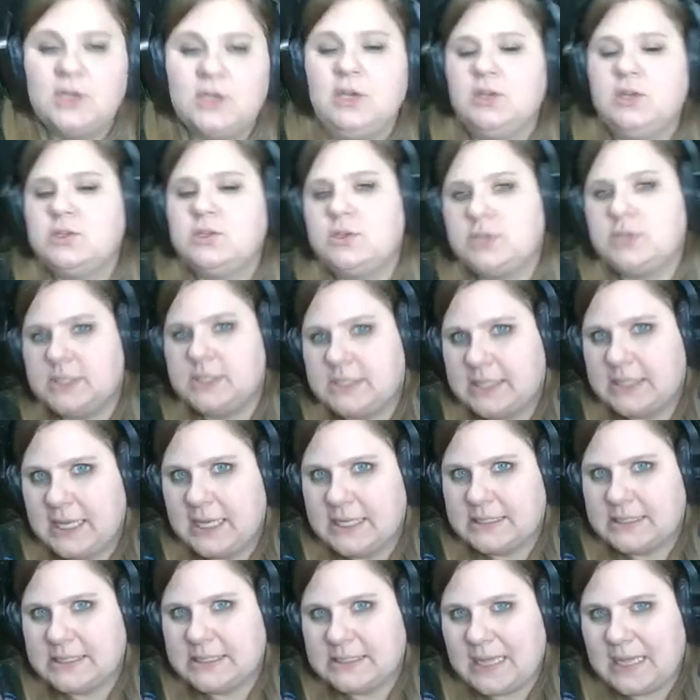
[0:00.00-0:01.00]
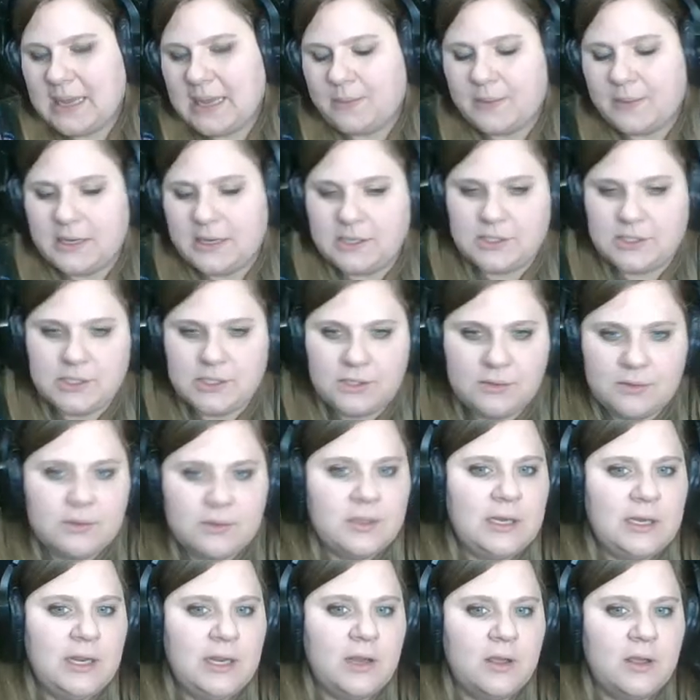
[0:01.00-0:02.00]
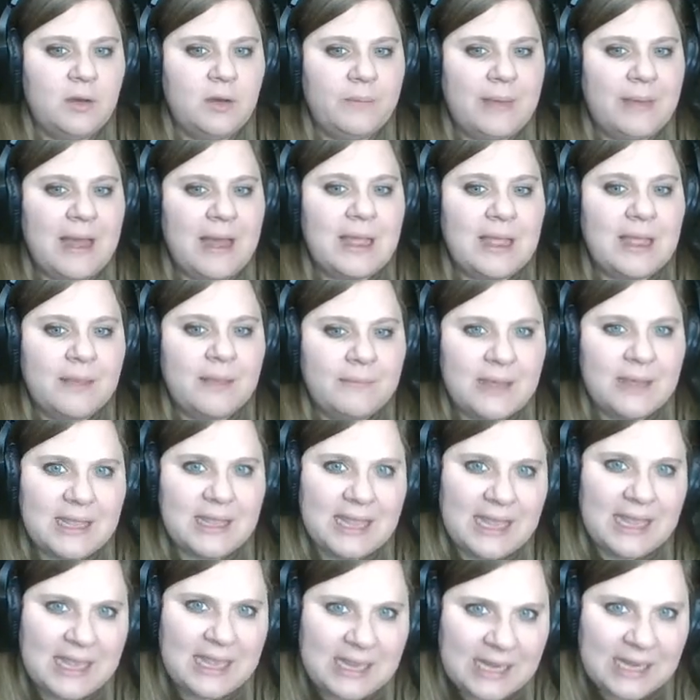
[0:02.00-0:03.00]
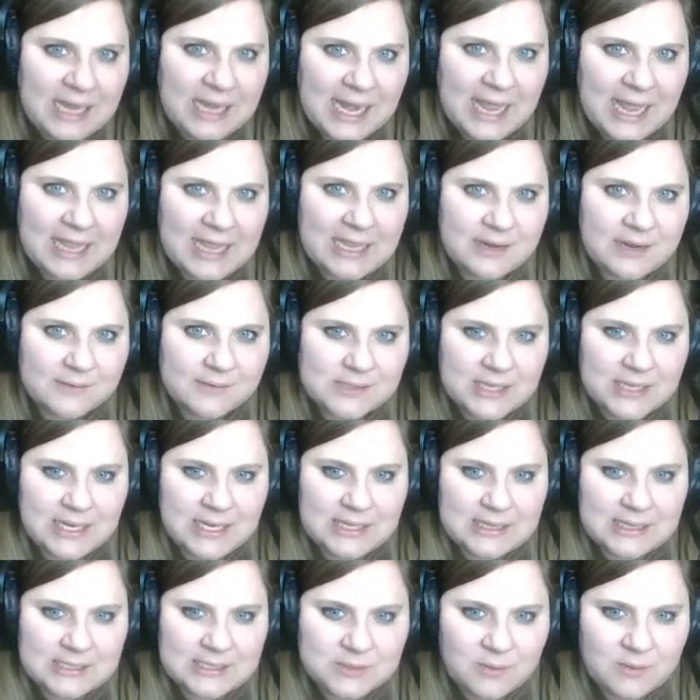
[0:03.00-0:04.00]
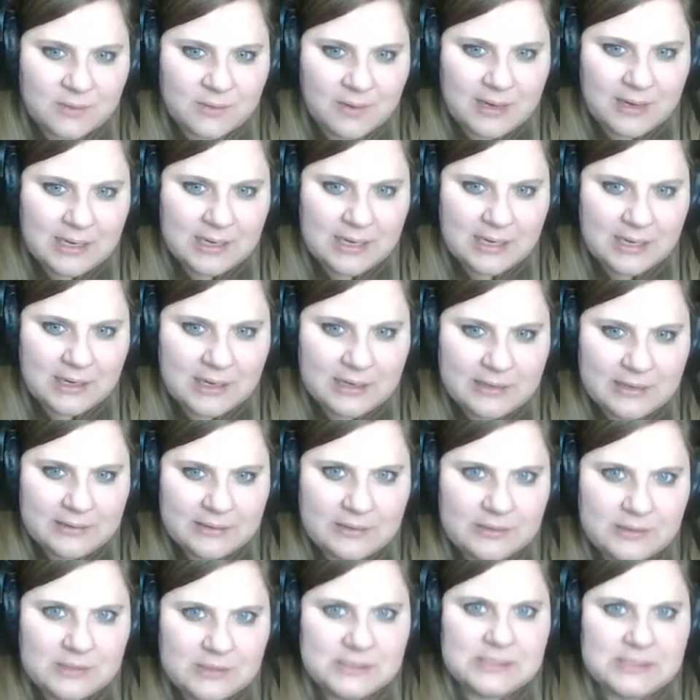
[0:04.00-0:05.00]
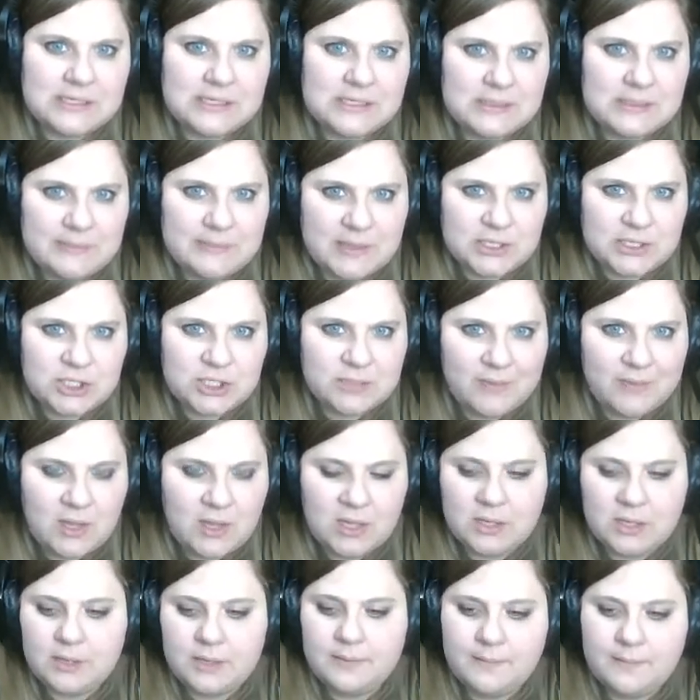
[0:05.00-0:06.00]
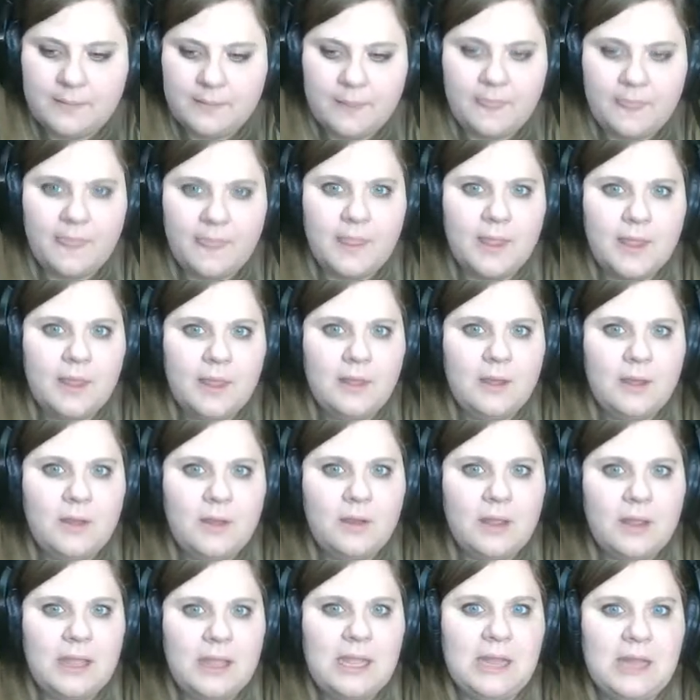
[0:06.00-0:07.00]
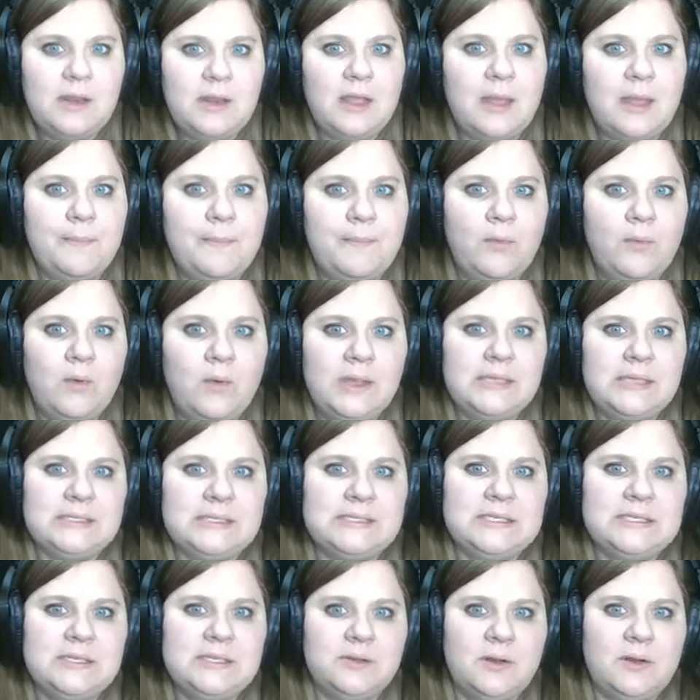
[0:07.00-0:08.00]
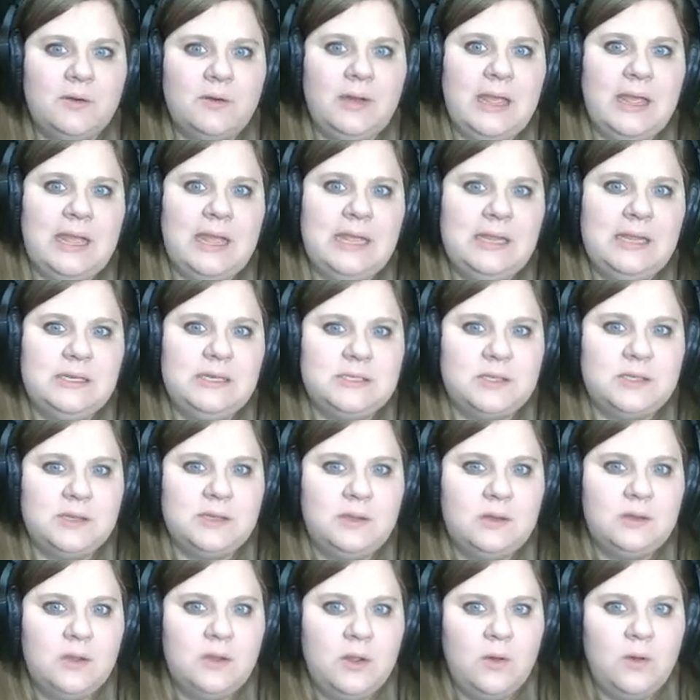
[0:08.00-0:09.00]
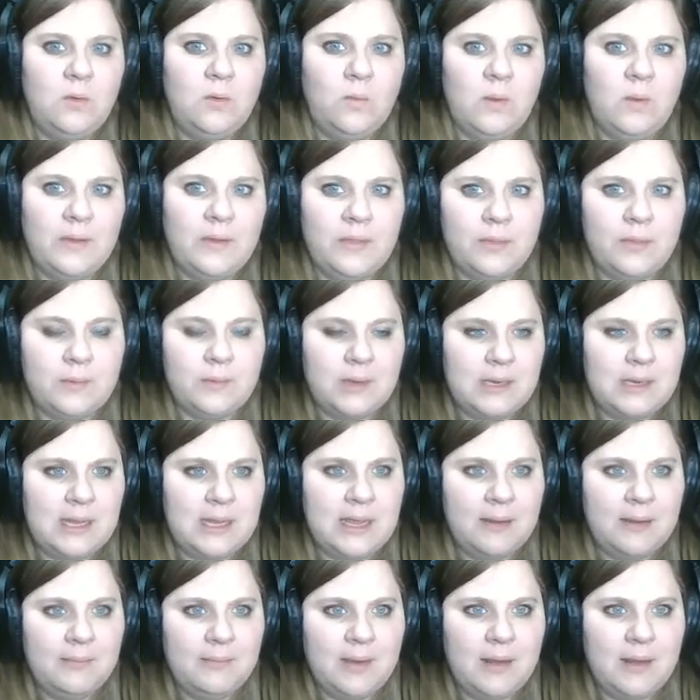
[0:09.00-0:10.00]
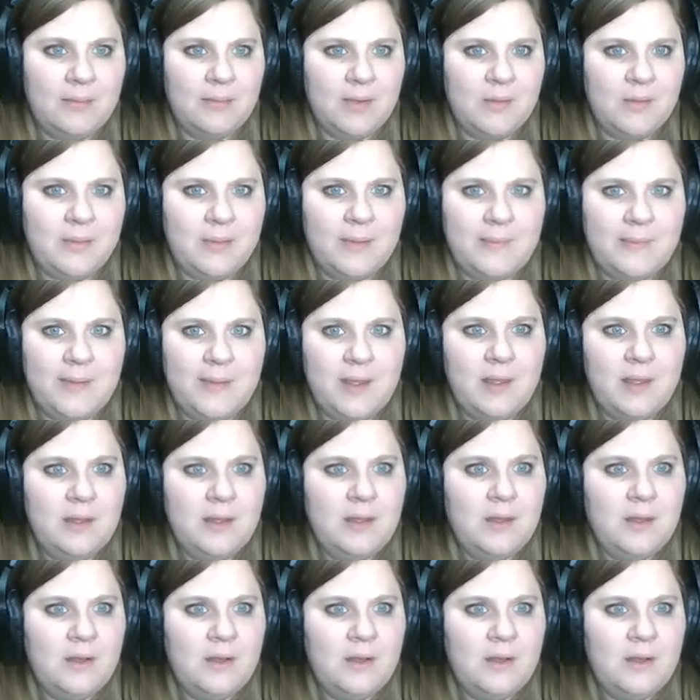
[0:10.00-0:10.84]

So just in case that's happening to you, you need to go back and make it a negative sign. This one right here. You see it's much smaller. Okay, and you get 0.08. 139, blah, blah, blah, blah.